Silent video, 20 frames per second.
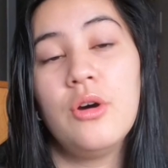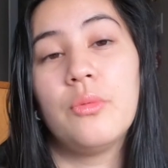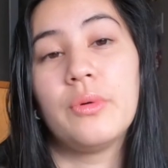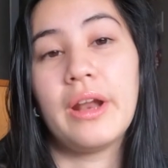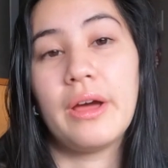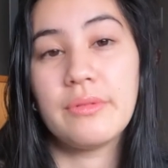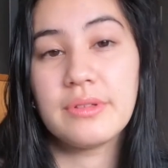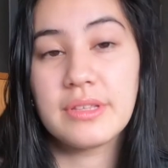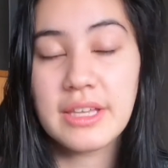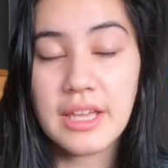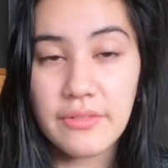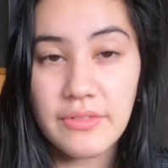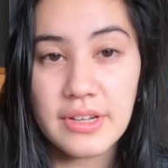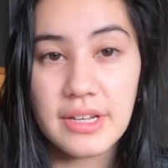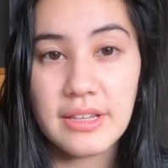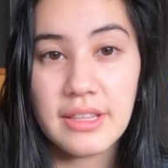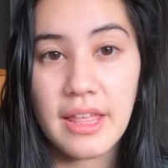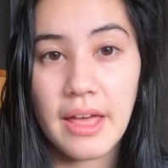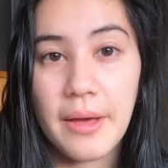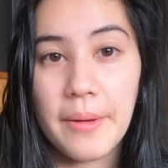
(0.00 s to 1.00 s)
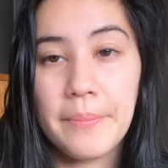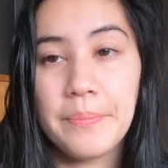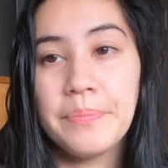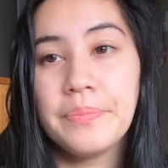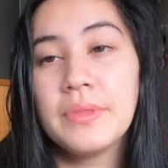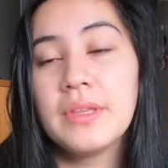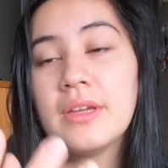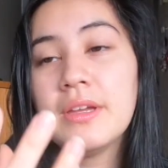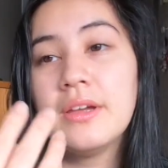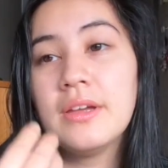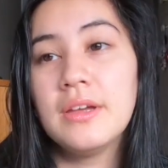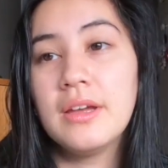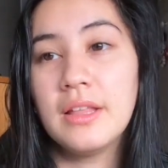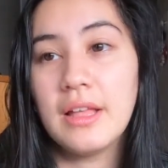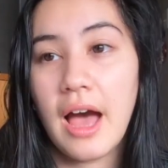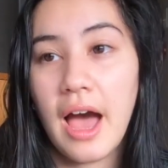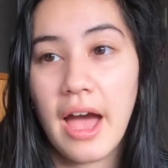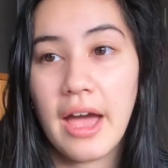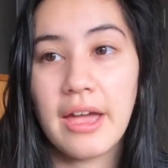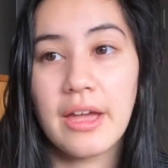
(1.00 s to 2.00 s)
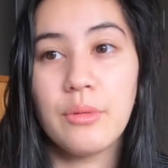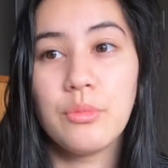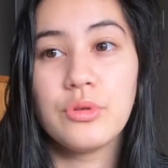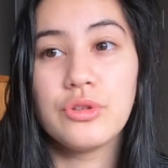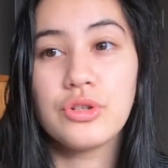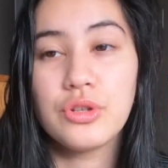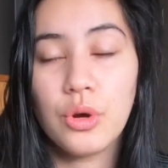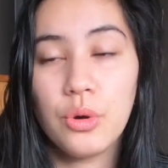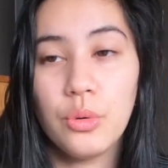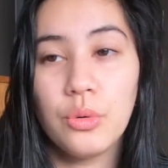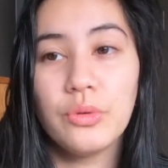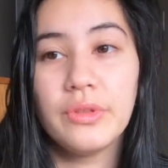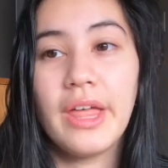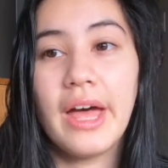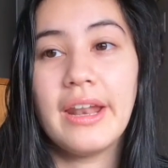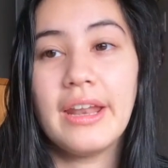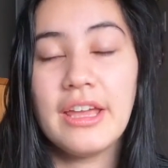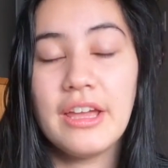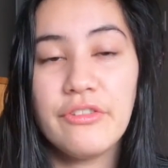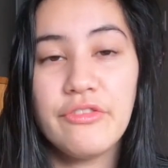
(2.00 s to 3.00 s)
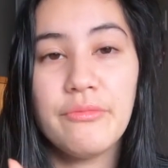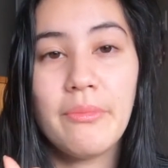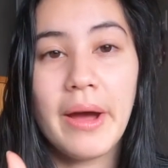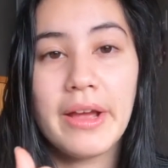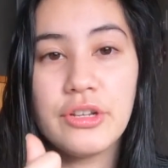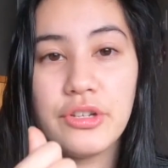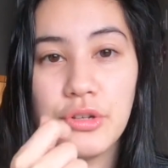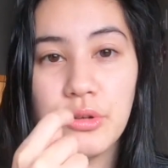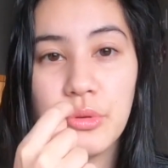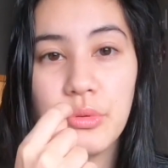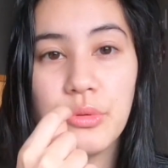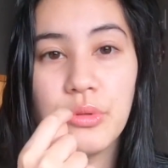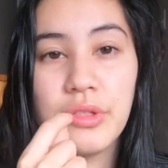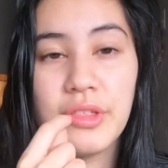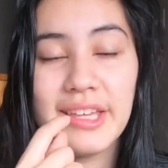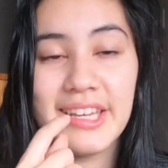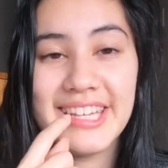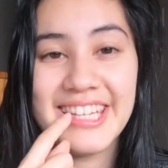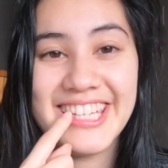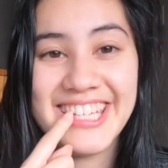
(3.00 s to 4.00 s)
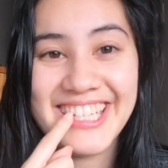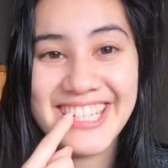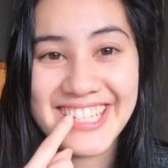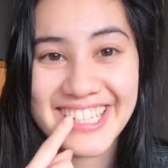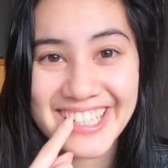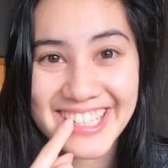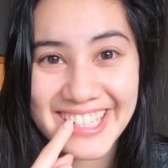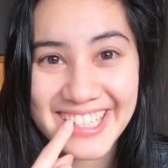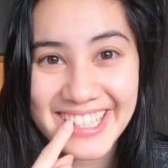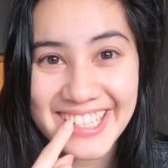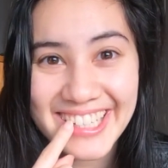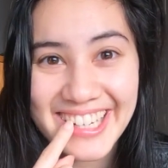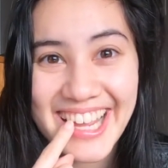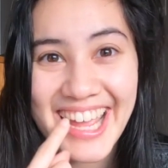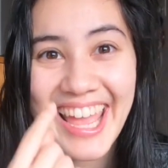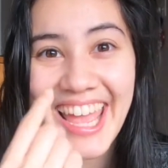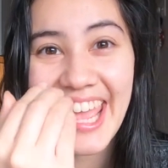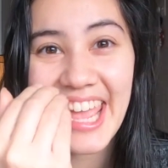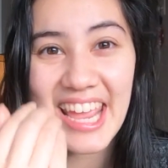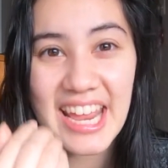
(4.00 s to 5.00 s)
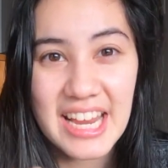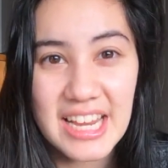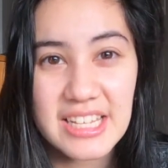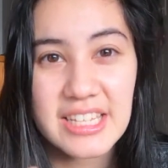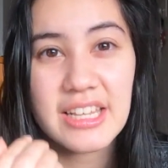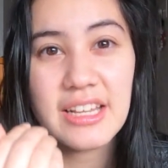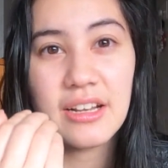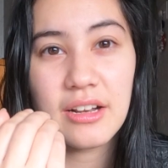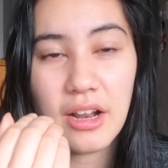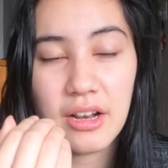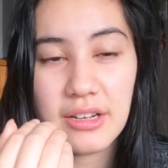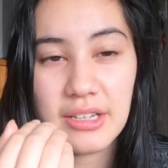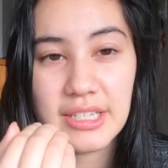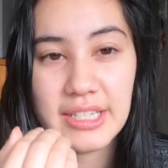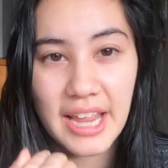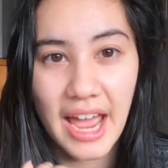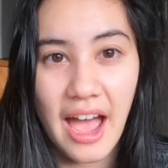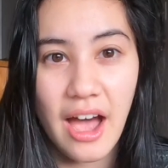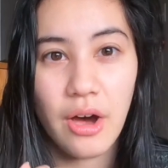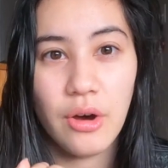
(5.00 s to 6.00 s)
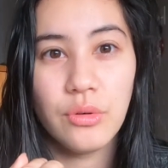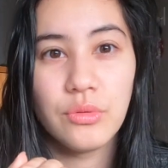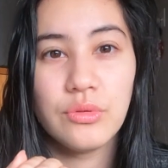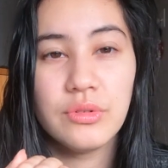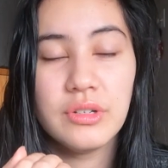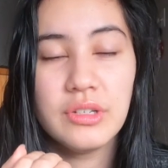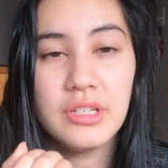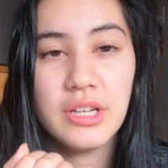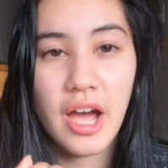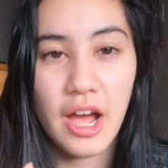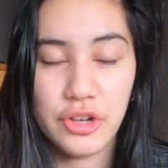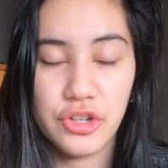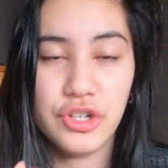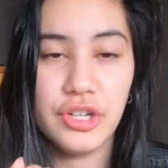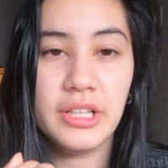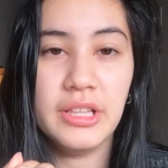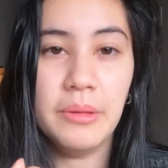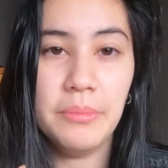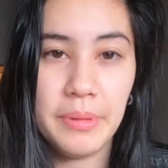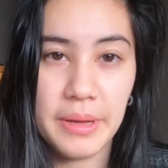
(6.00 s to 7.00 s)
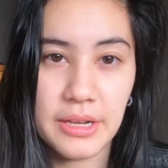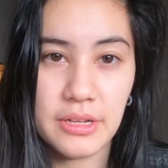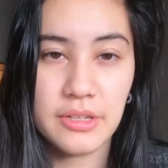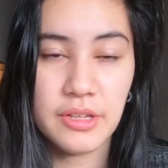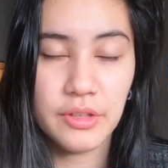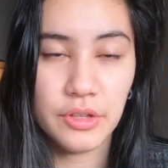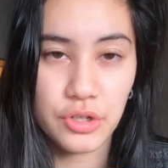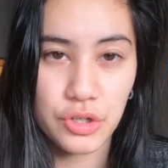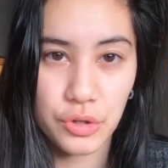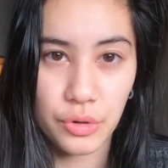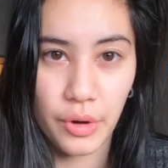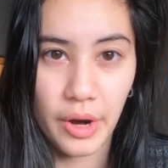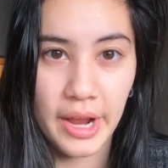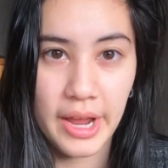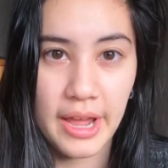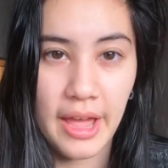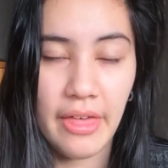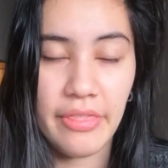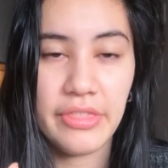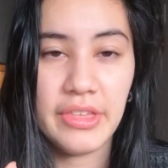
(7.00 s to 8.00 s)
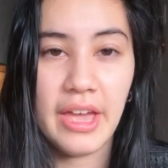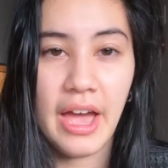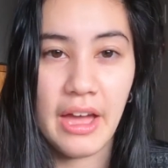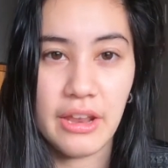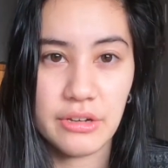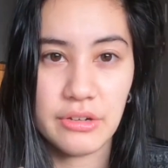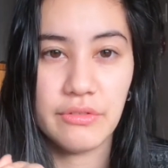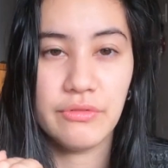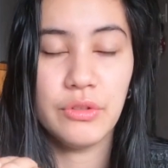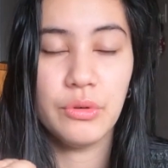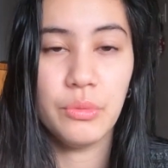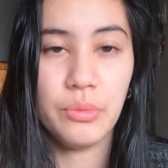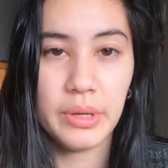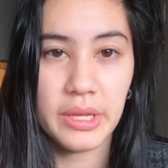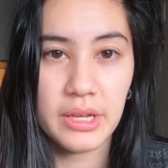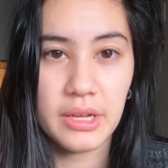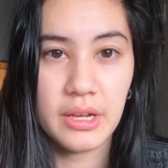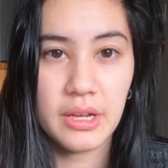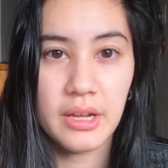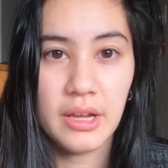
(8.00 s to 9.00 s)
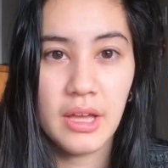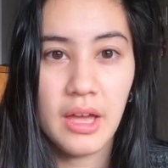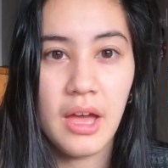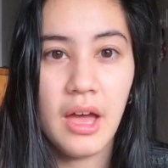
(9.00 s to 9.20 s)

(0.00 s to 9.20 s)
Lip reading: when I was given them, I was told that if my tooth here isn't down touching the base of the tray at the end of the week,